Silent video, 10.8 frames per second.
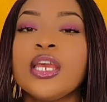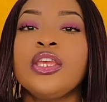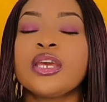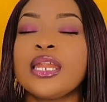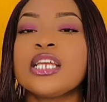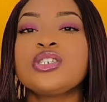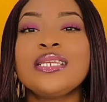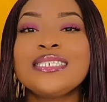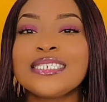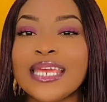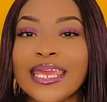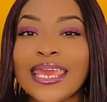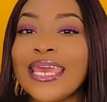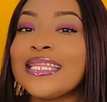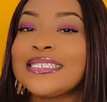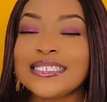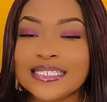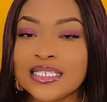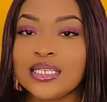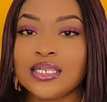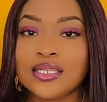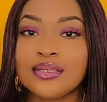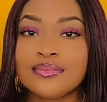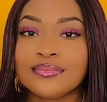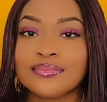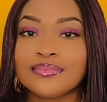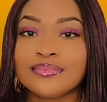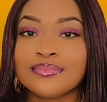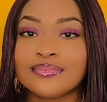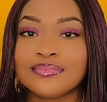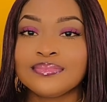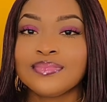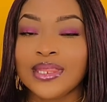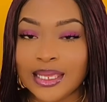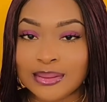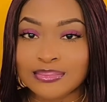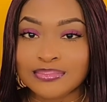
you can actually check and see. Yeah.